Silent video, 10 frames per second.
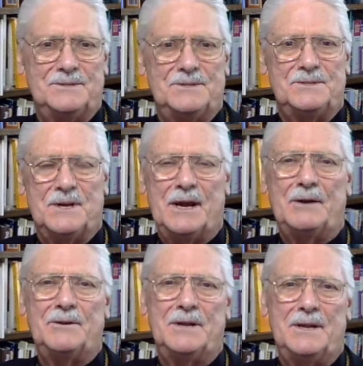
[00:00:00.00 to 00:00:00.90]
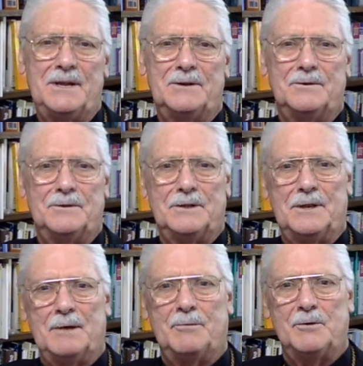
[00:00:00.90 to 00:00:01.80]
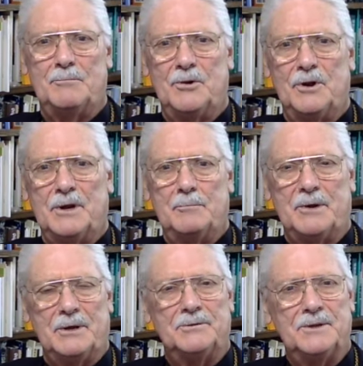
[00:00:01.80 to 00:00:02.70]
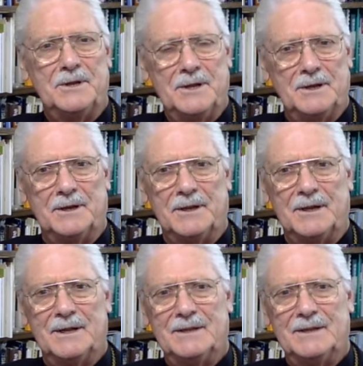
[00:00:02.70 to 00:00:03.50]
desire to heal the leper brought about the healing.